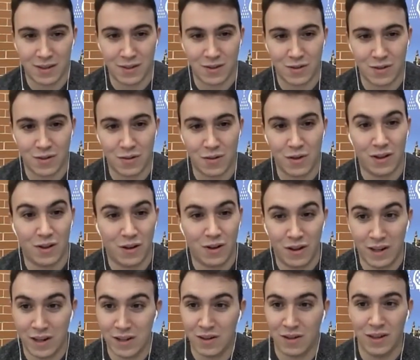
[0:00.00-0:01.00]
So
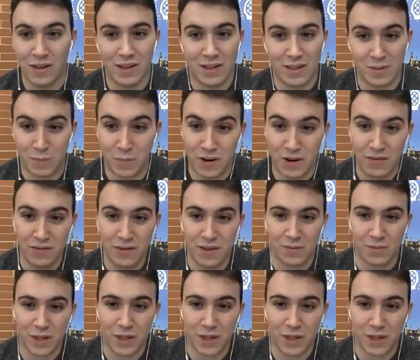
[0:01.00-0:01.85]
all in all, it's perfect,